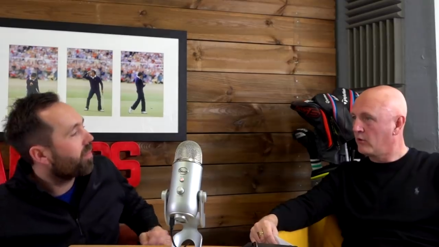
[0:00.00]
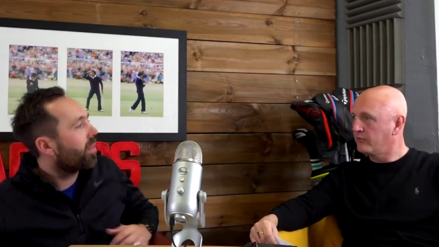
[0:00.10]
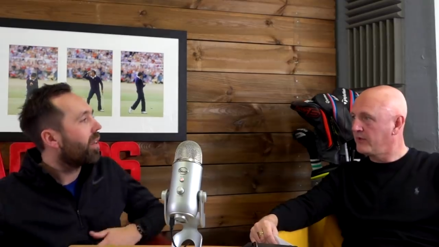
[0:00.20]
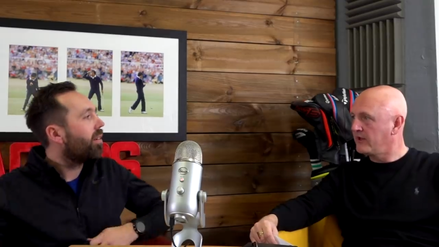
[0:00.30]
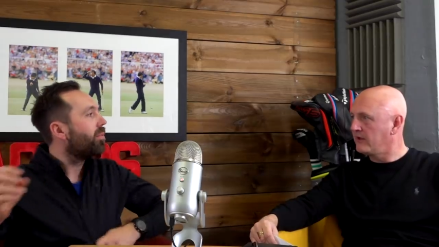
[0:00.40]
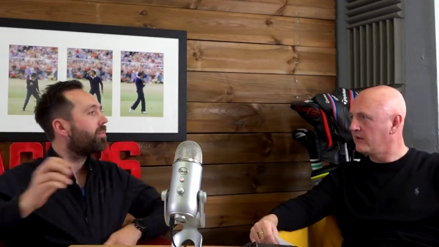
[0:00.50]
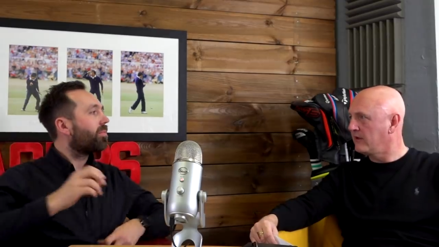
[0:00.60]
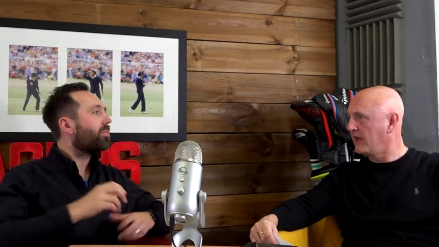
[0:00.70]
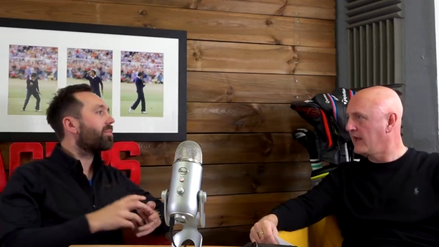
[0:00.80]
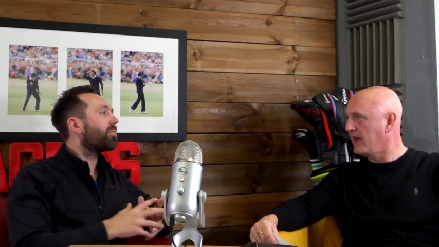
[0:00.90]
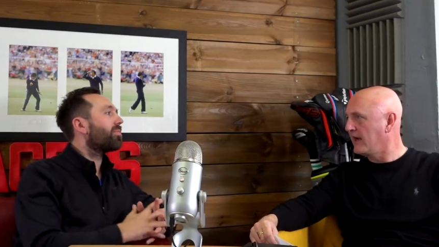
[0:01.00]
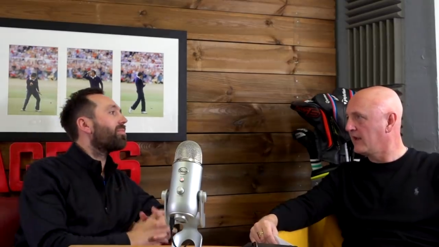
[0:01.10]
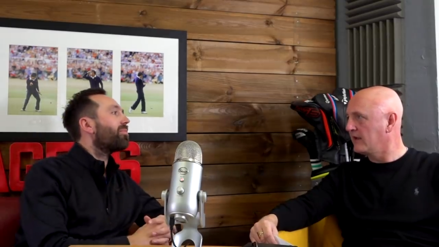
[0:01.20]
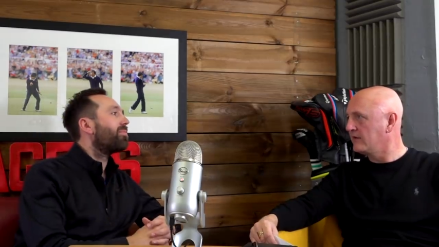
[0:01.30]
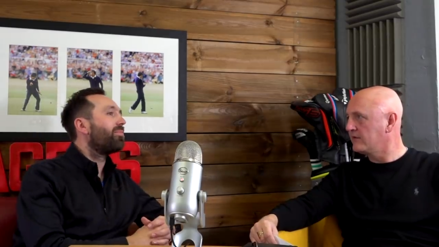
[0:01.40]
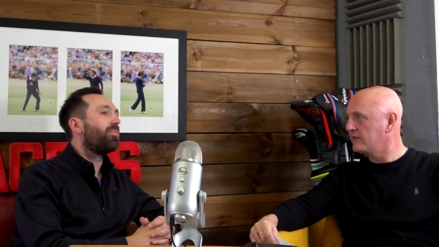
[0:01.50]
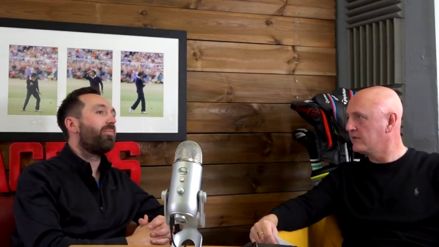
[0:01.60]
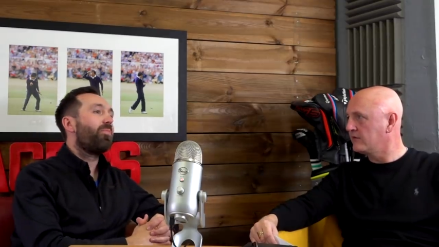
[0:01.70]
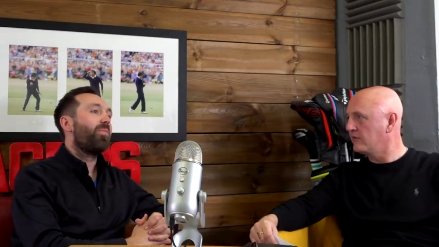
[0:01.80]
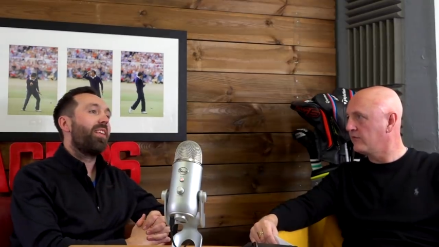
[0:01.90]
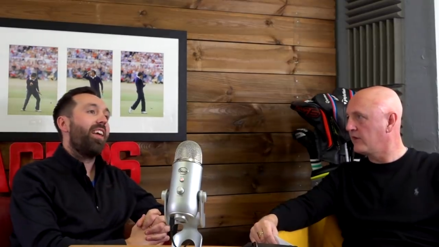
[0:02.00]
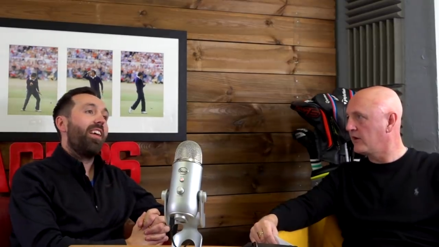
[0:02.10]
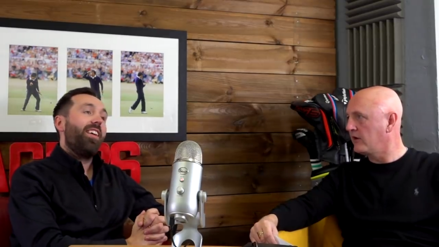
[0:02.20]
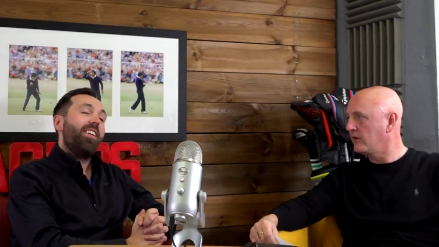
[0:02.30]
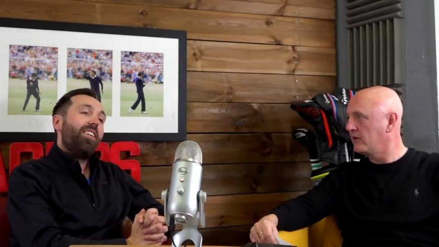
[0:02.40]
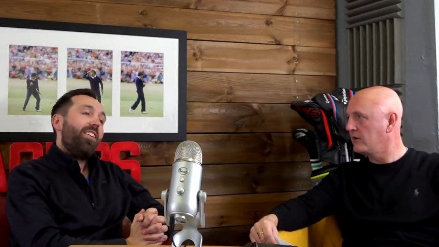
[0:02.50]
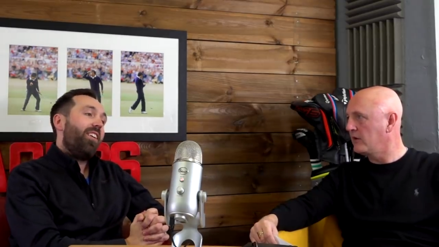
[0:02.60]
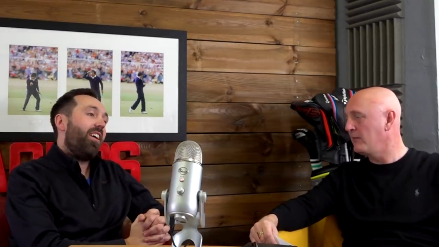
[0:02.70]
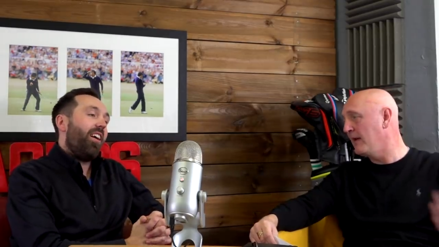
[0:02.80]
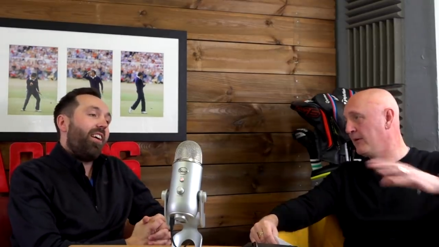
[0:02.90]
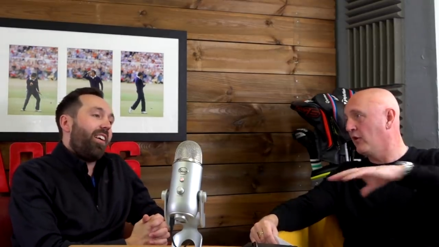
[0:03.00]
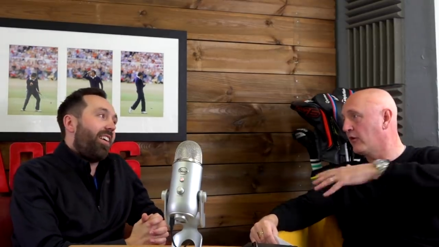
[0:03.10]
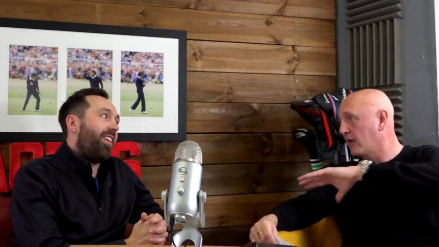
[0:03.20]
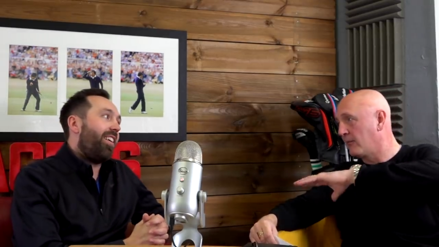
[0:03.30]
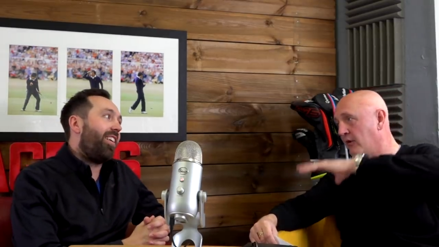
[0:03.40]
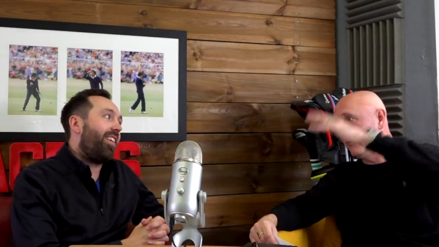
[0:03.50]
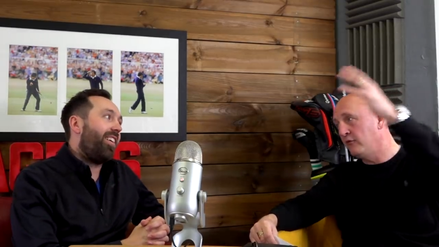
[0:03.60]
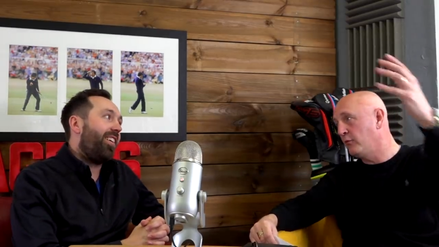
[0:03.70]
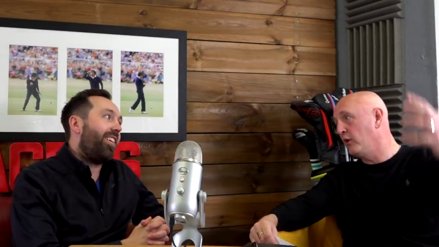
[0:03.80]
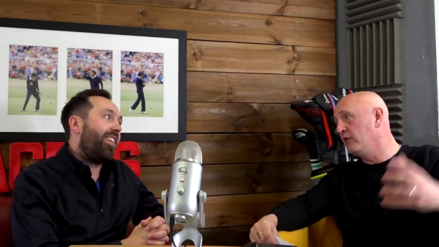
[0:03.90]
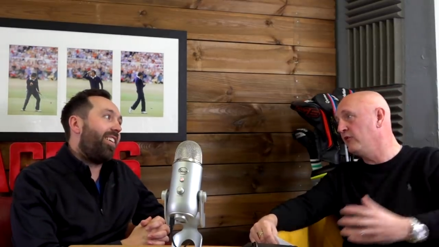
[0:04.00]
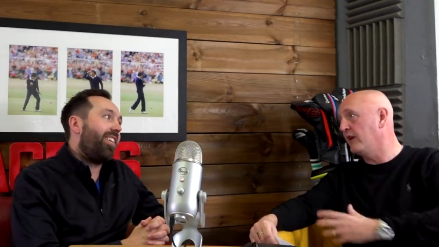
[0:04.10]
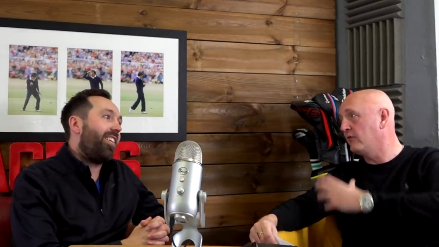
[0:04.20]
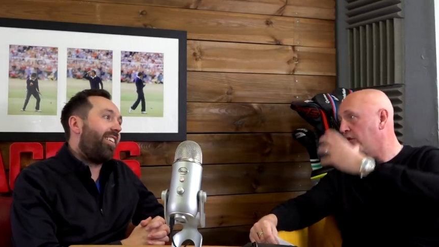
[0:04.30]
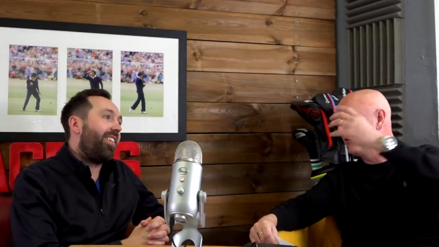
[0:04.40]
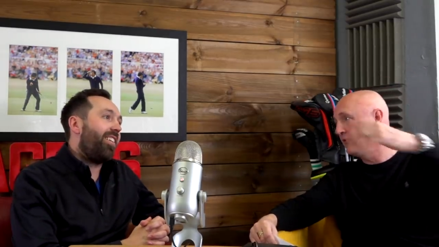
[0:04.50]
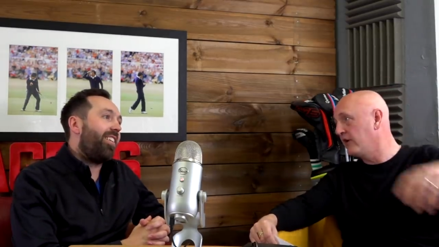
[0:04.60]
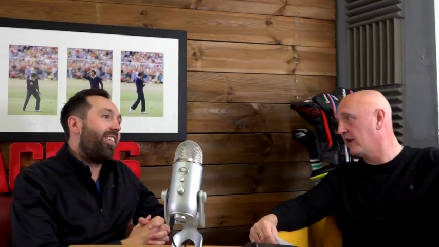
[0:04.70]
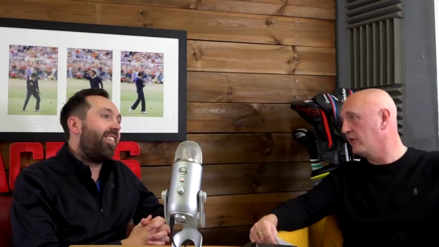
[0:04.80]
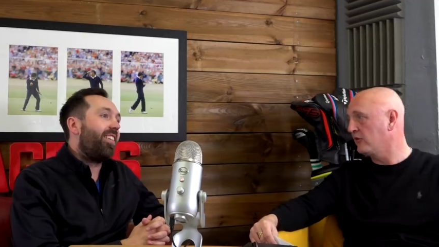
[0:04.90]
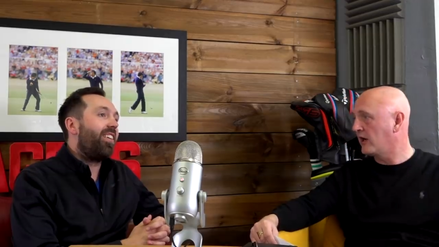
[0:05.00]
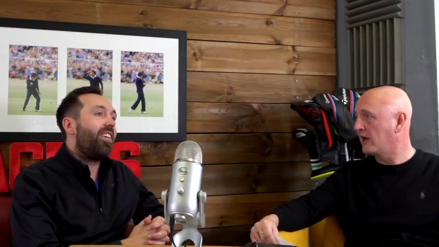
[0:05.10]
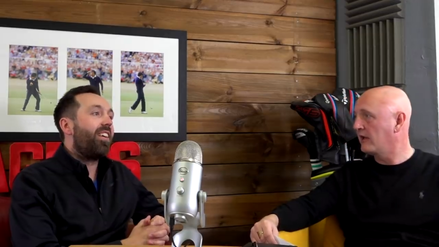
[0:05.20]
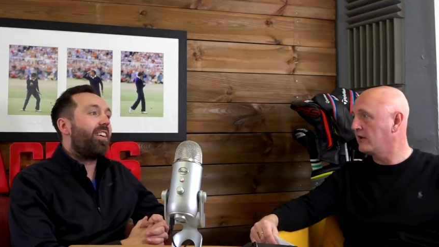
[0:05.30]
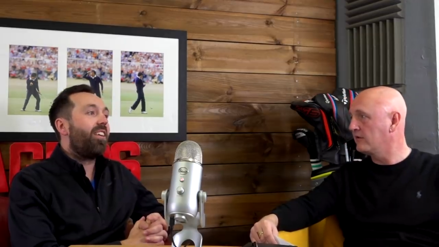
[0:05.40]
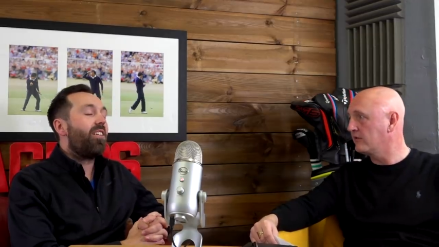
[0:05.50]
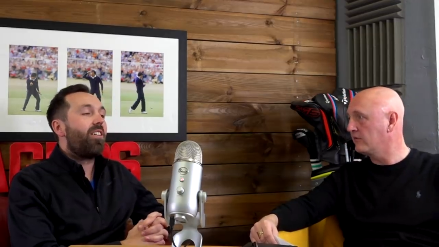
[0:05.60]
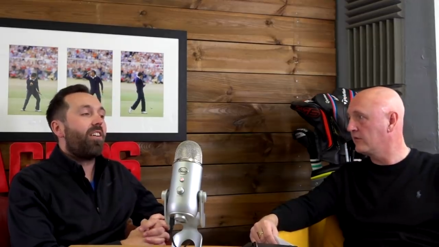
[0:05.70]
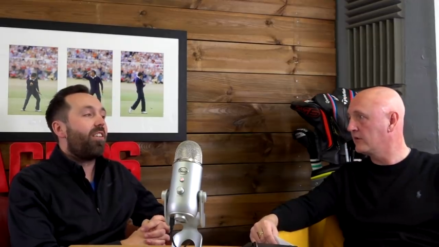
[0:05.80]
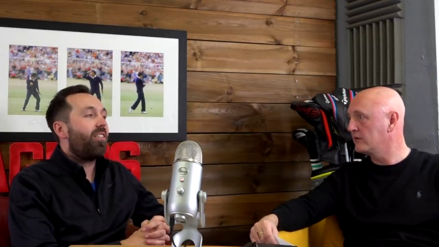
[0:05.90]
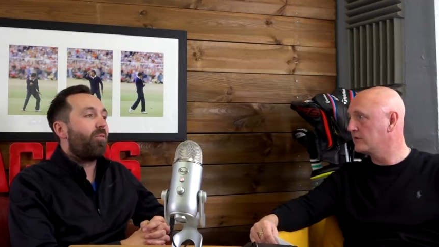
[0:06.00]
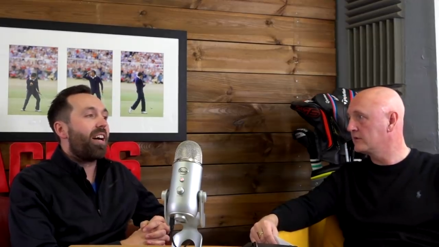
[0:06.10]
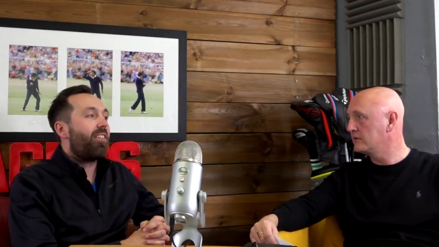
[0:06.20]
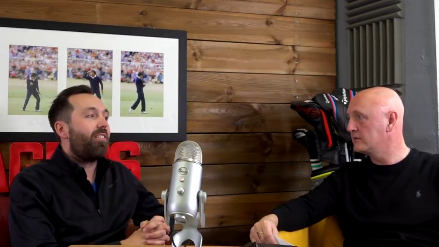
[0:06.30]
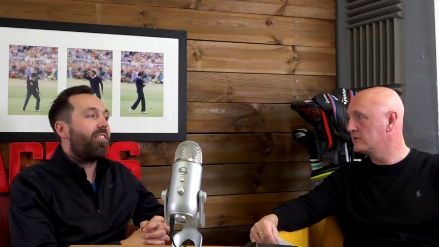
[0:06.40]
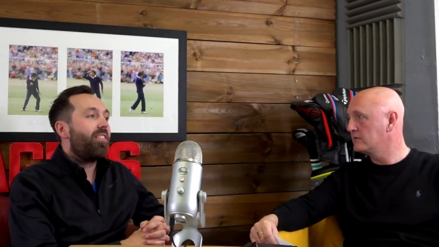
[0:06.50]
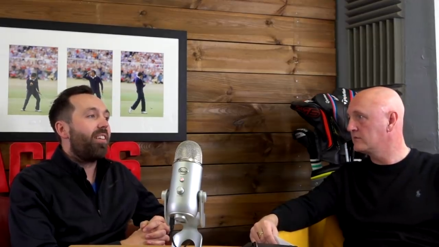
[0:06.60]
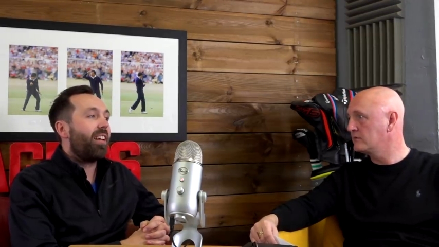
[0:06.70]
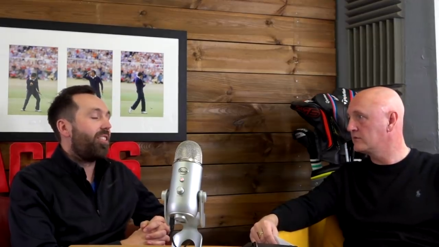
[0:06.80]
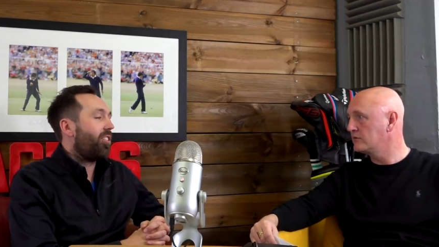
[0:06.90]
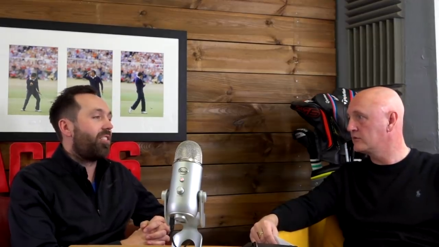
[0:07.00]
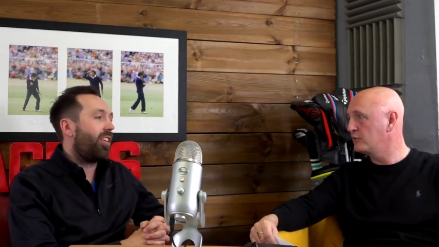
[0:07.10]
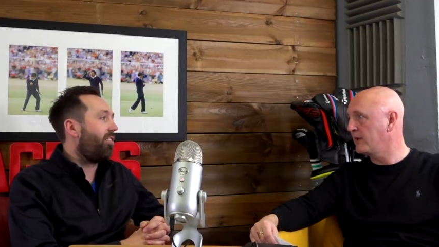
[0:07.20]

Speaker 1: what's been the any highlights so far? And maybe not the collaborations, but in general of the channel, your highlights. So oh far. wow! It's just